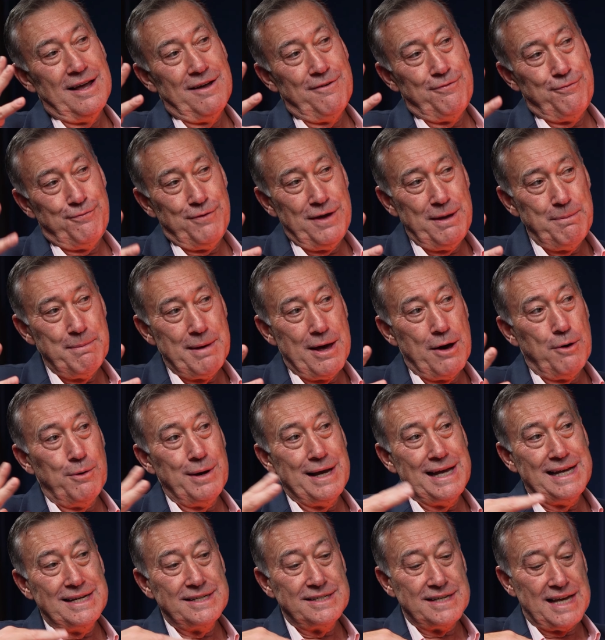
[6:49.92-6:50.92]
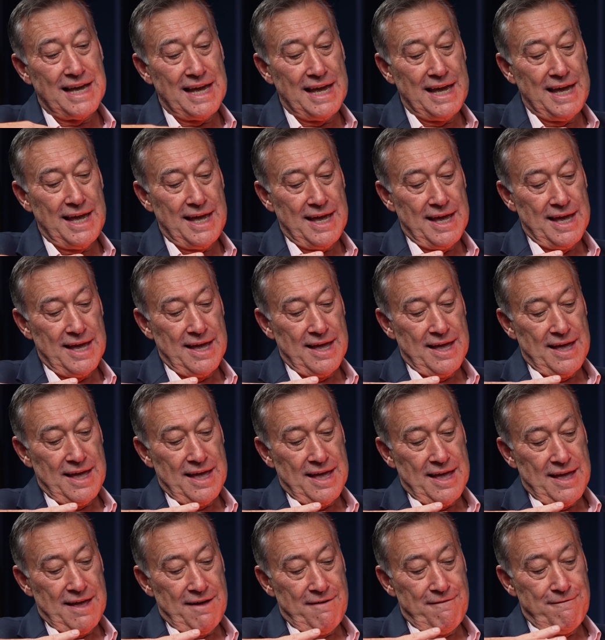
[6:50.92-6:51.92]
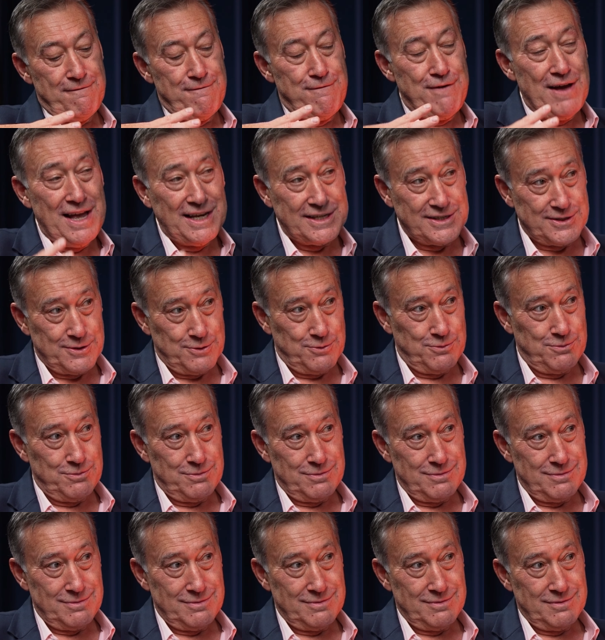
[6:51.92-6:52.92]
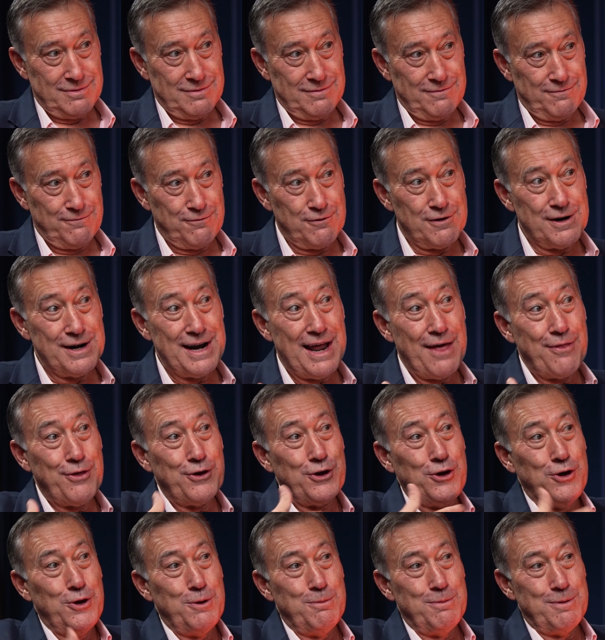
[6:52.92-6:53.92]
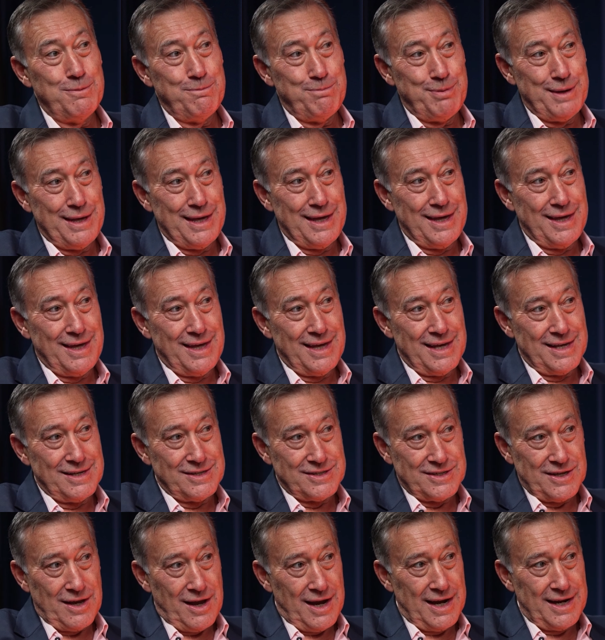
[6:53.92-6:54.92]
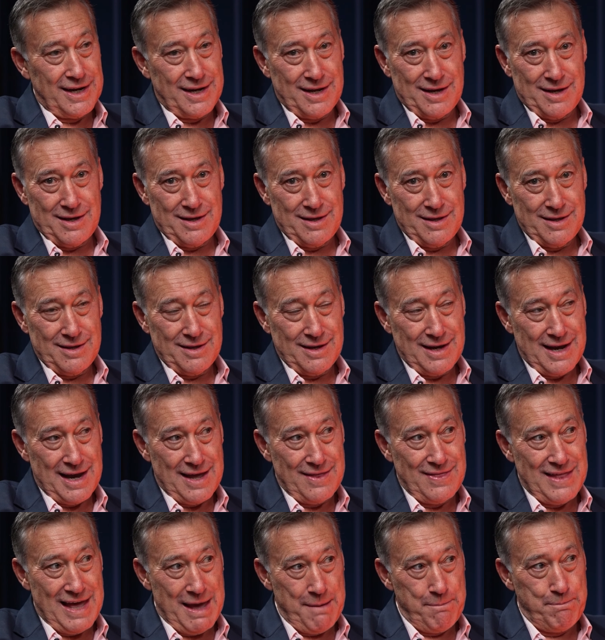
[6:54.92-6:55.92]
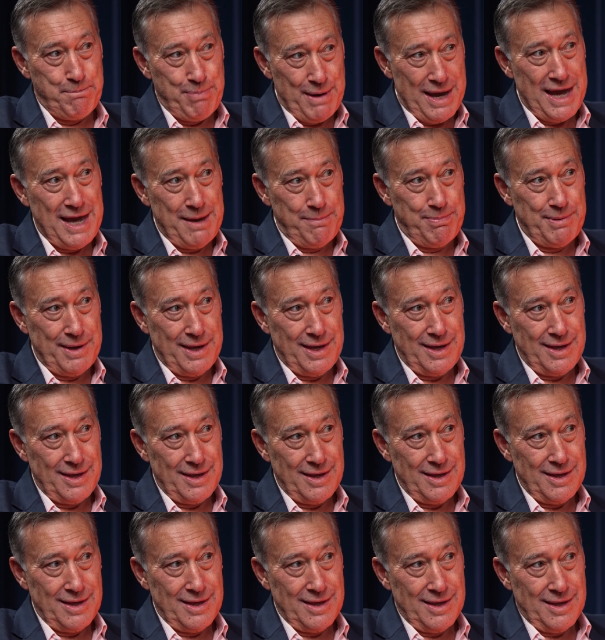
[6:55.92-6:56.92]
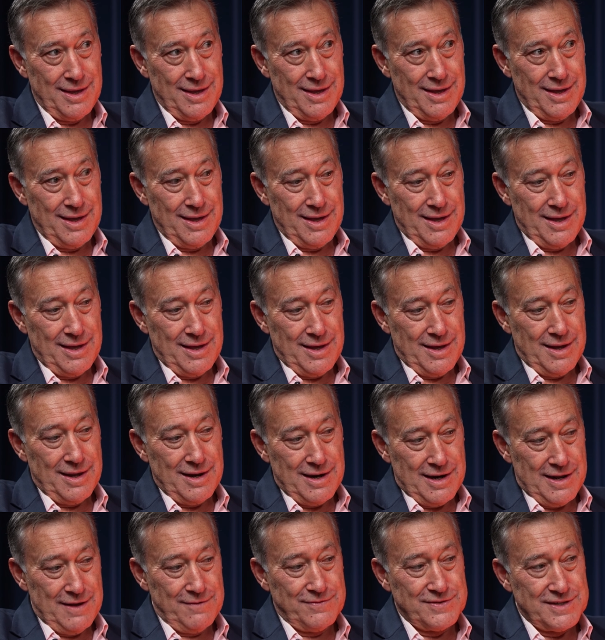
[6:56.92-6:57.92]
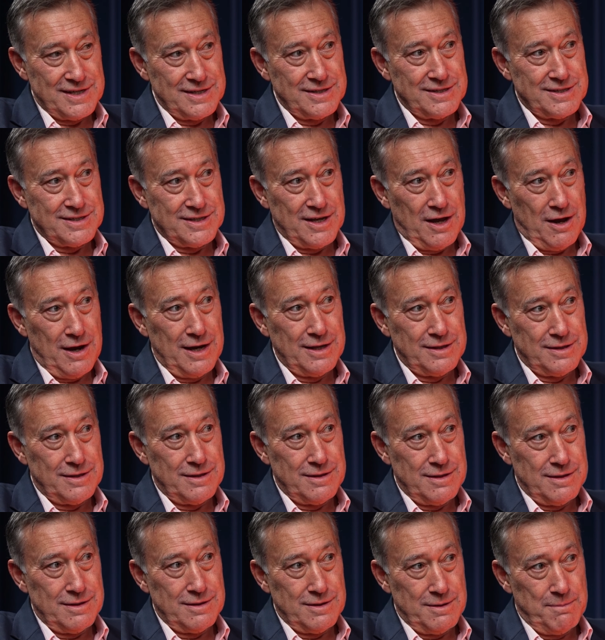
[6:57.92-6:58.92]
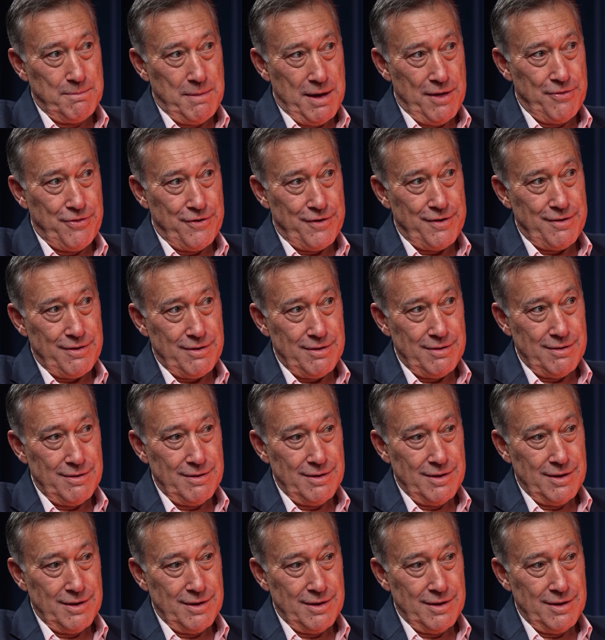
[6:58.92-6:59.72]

a female, is a vessel for another human being inside her, and that baby lives inside the mother